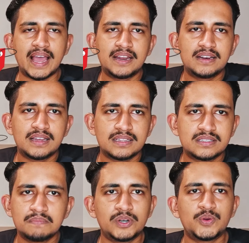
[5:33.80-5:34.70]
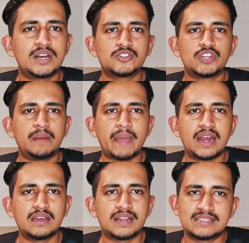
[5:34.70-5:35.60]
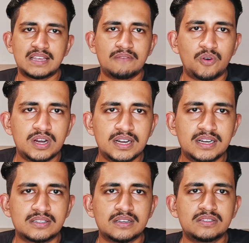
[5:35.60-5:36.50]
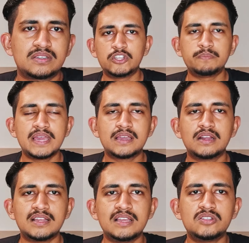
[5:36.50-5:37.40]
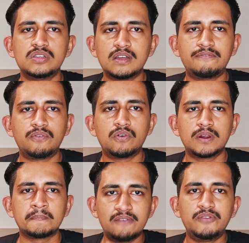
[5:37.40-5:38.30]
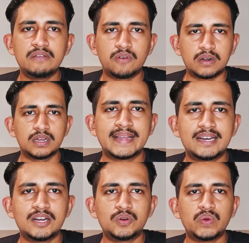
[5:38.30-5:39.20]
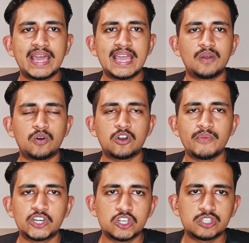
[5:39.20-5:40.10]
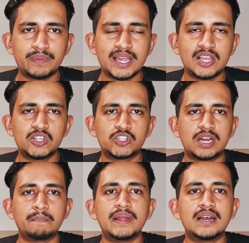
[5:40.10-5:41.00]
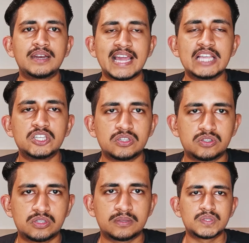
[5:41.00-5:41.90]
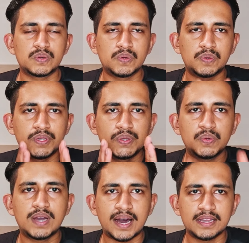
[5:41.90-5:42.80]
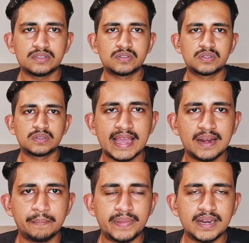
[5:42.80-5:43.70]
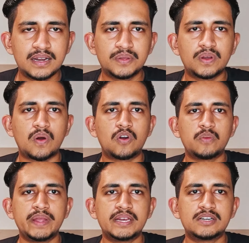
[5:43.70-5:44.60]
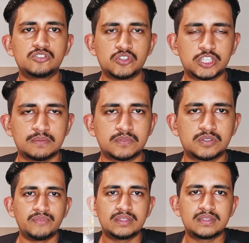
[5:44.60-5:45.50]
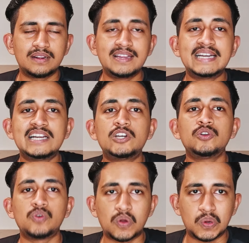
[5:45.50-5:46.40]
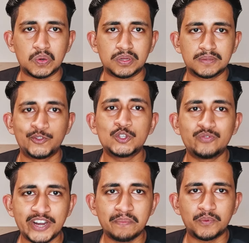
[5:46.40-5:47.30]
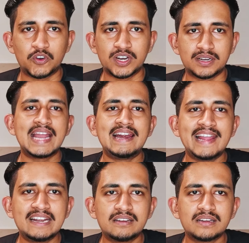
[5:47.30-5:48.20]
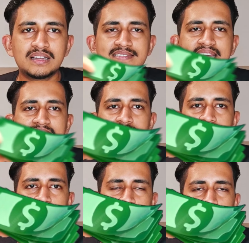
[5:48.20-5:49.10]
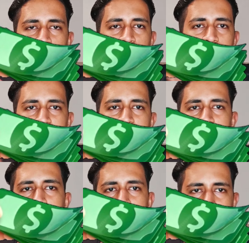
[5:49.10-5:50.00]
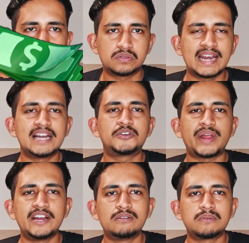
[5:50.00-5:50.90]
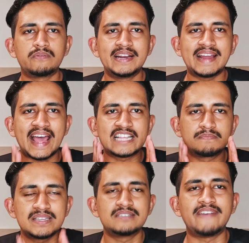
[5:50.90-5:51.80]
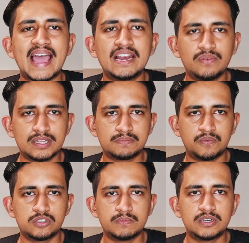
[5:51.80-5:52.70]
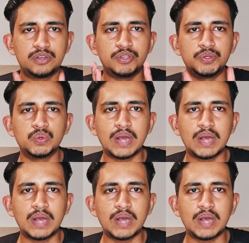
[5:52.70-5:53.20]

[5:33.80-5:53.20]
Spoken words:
and in a simple to understand manner, as I've already discussed, which make it easier for everyone get into AI automation space and build agents, so you guys can build your automated systems with little to no code, which is very important, and later sell these systems to different companies. And I'll try to provide as much value as possible to you